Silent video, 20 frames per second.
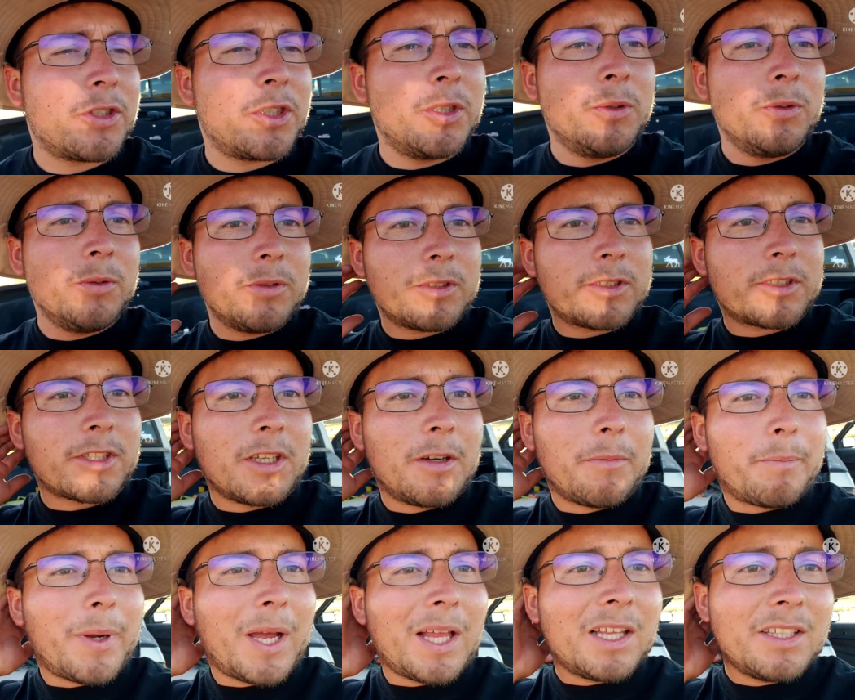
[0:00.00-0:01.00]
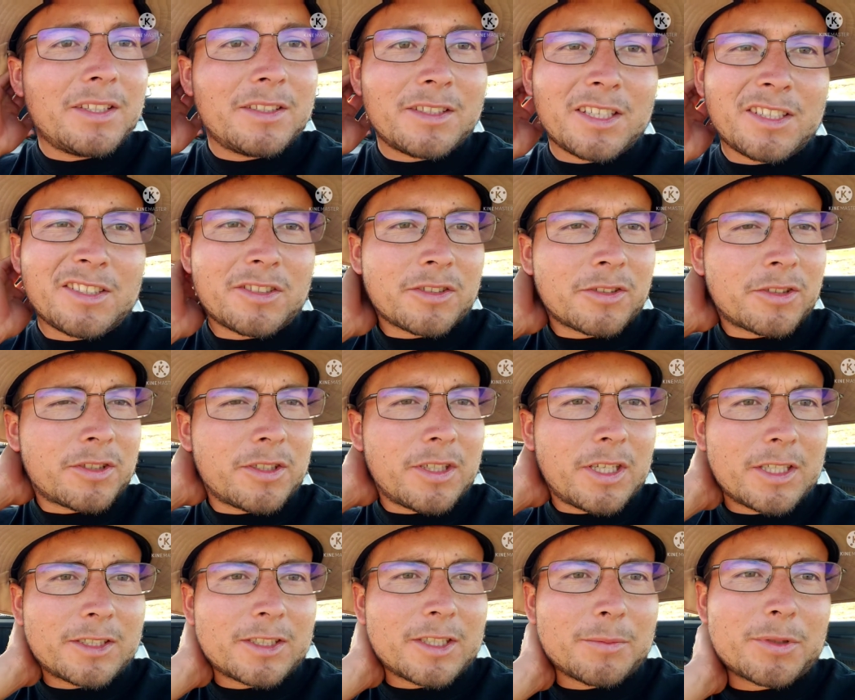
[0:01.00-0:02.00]
shoot some pellets and
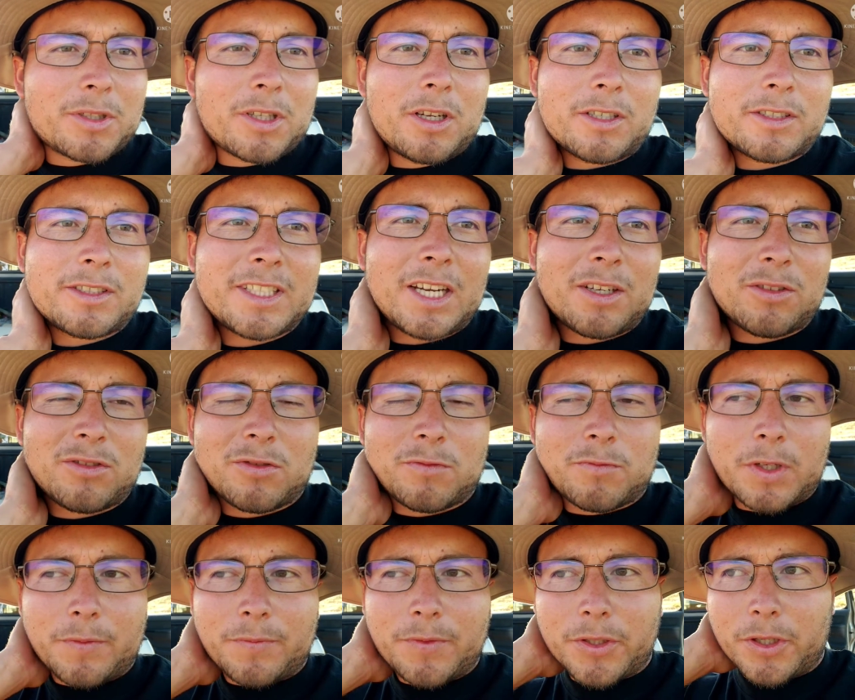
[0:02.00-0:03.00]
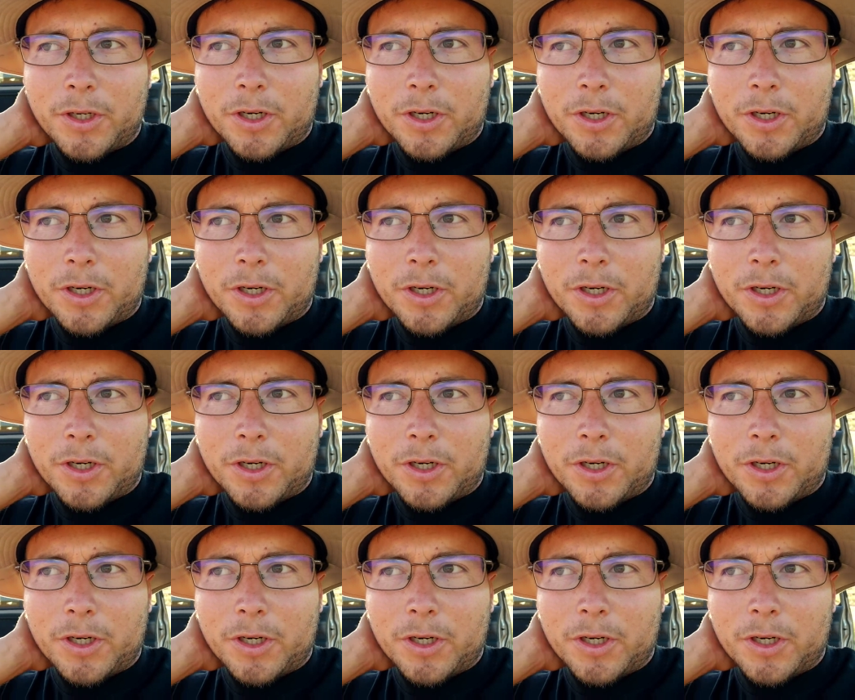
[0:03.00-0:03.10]
some slugs out to 50